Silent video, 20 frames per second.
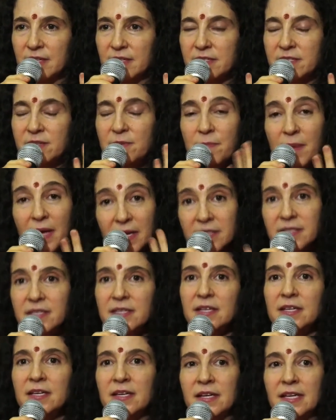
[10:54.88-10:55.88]

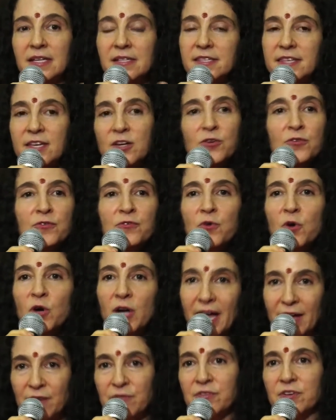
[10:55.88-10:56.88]
Cemented in. It's there
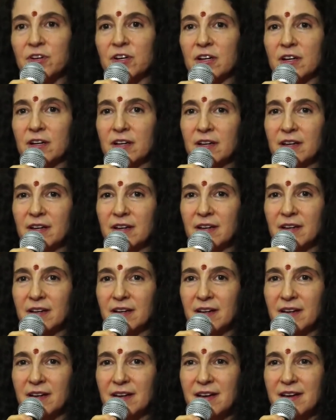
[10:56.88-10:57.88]
forever.
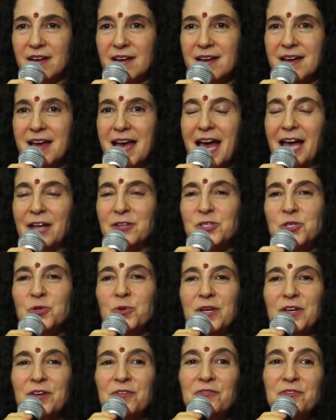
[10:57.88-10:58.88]
And
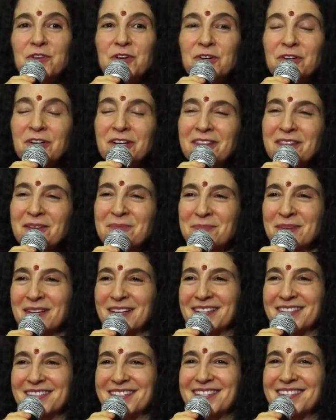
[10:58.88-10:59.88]
so if you're in the
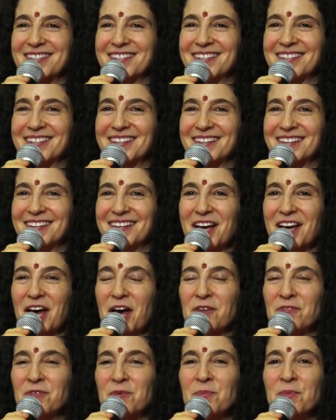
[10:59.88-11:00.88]
midst
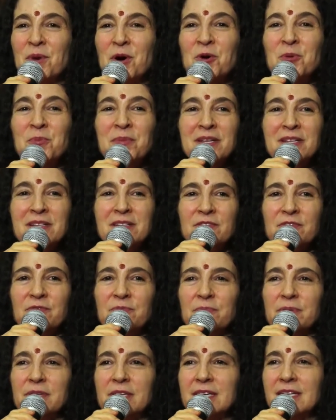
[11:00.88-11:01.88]
of a moment
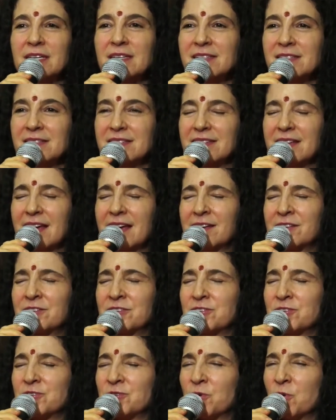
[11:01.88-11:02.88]
of peace
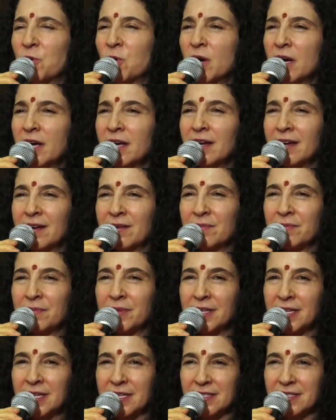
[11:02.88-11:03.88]
and joy and
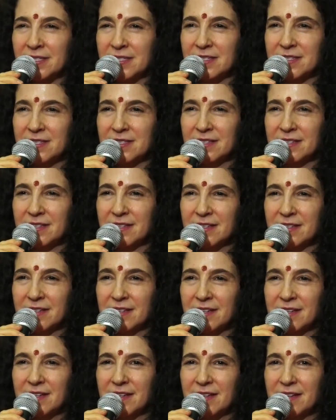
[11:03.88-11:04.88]
bliss,
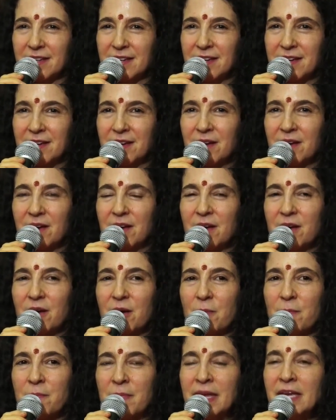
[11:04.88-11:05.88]

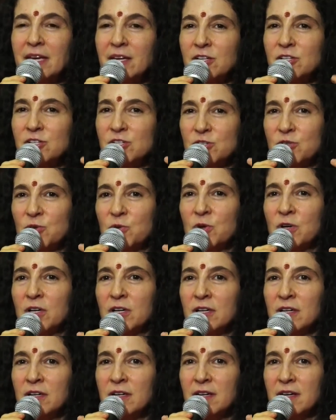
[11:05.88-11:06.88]
make
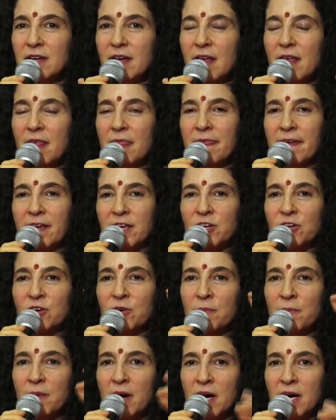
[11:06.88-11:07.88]
sure that your
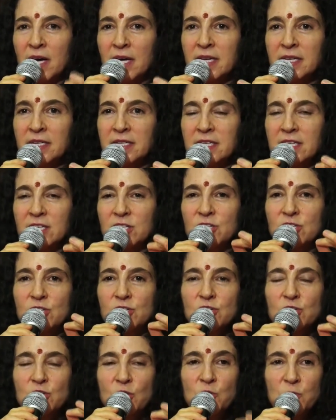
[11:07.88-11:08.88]
mind is
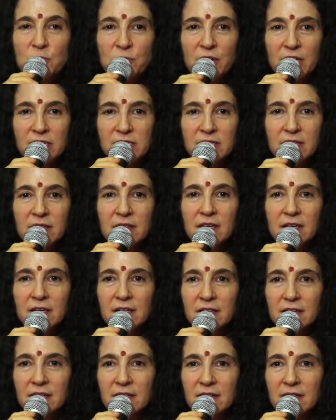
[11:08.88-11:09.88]
so present there.